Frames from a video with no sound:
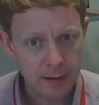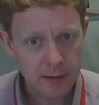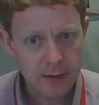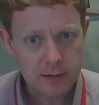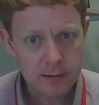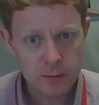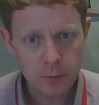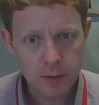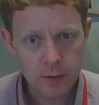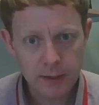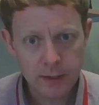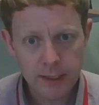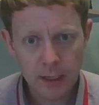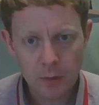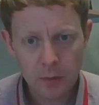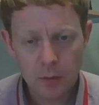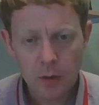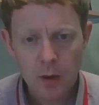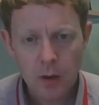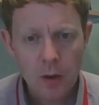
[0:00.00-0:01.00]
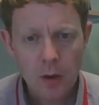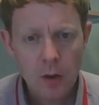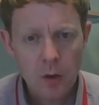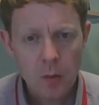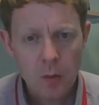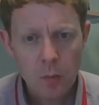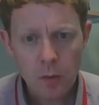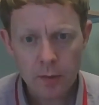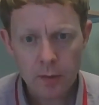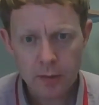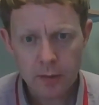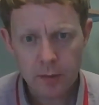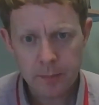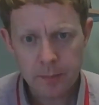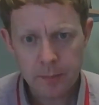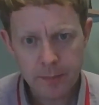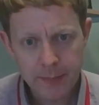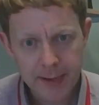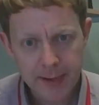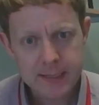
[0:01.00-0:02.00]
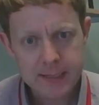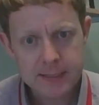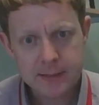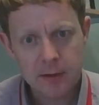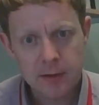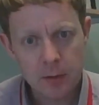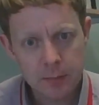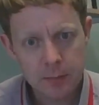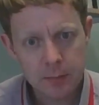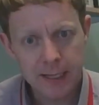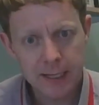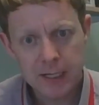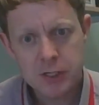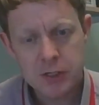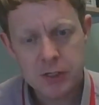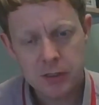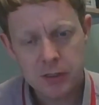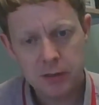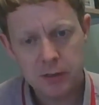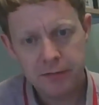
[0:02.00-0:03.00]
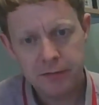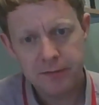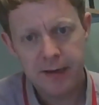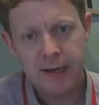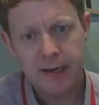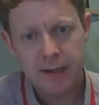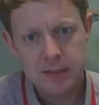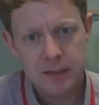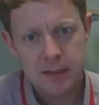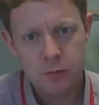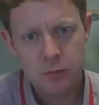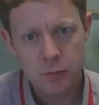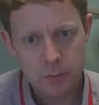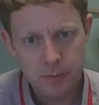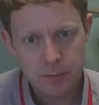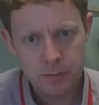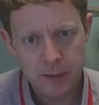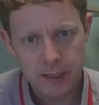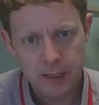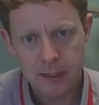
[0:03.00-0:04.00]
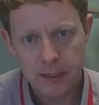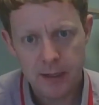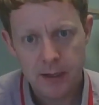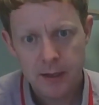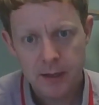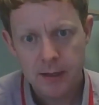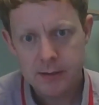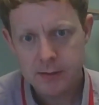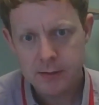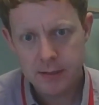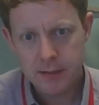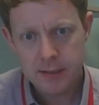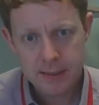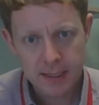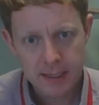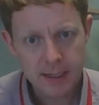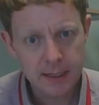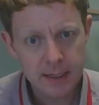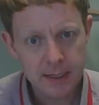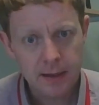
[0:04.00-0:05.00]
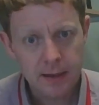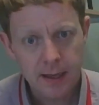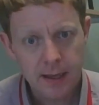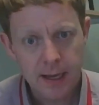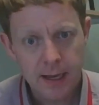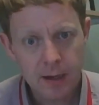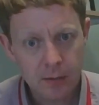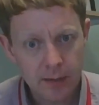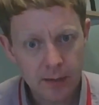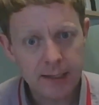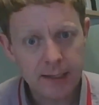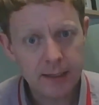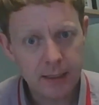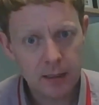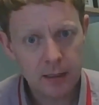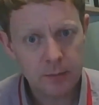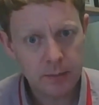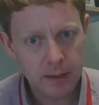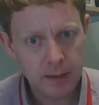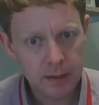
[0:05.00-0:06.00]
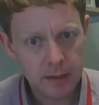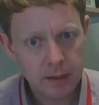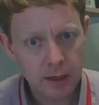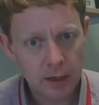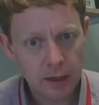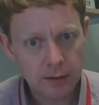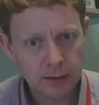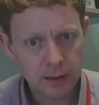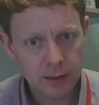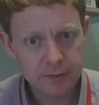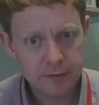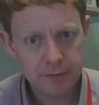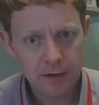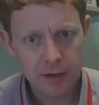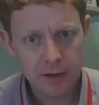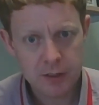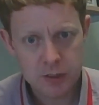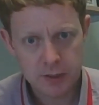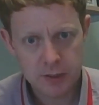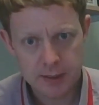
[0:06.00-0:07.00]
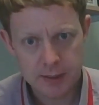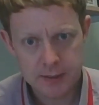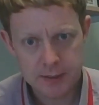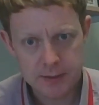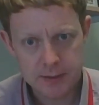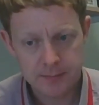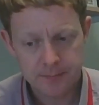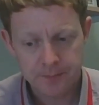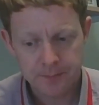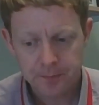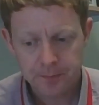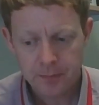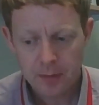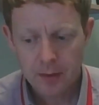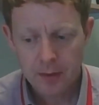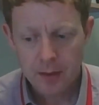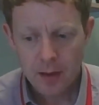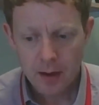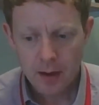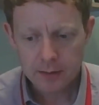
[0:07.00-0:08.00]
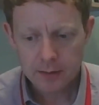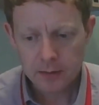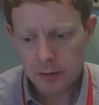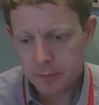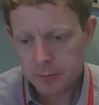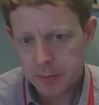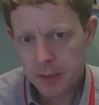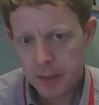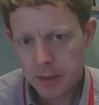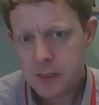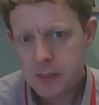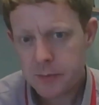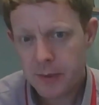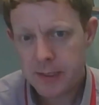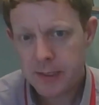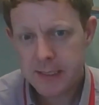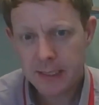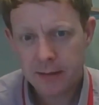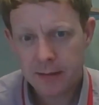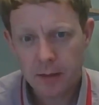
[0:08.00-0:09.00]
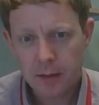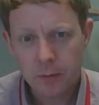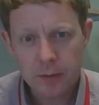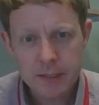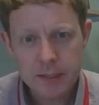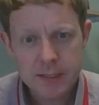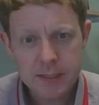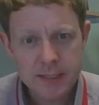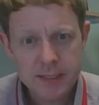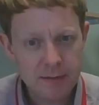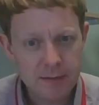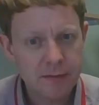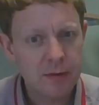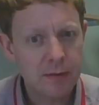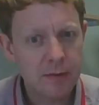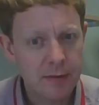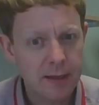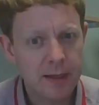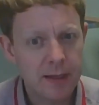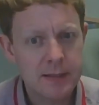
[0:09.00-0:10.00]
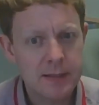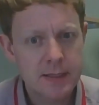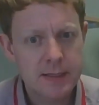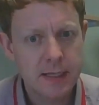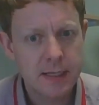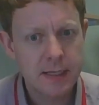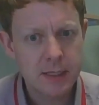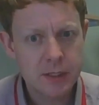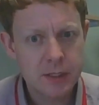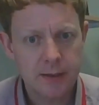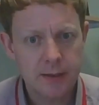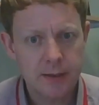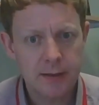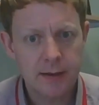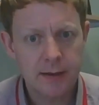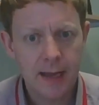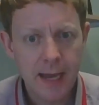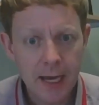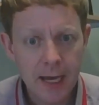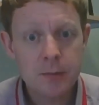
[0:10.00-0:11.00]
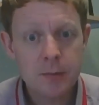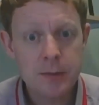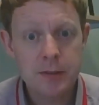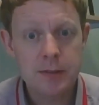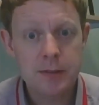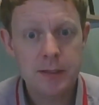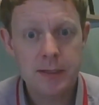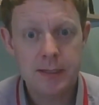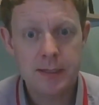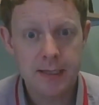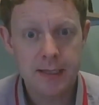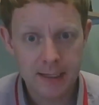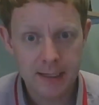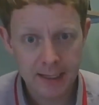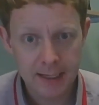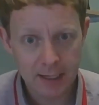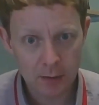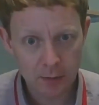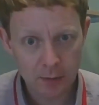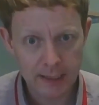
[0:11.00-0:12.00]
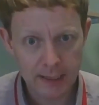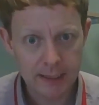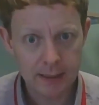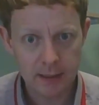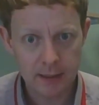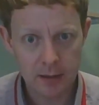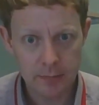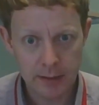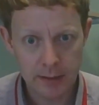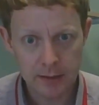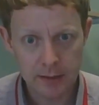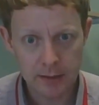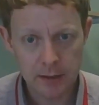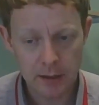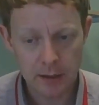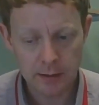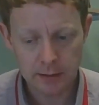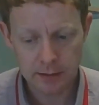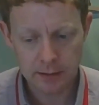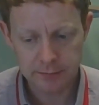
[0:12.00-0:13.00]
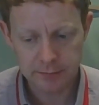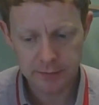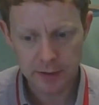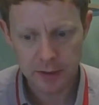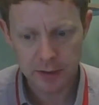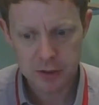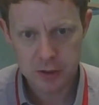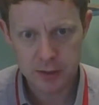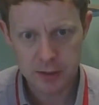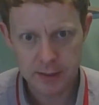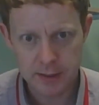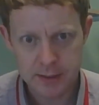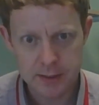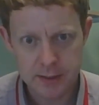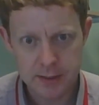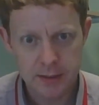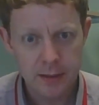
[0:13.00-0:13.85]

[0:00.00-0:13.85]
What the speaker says: to work out what the best combination of factors would be to decide how likely a myocardial infarction is. And the computer worked out that there were 7 things essentially that helped us to decide how likely a myocardial infarction is.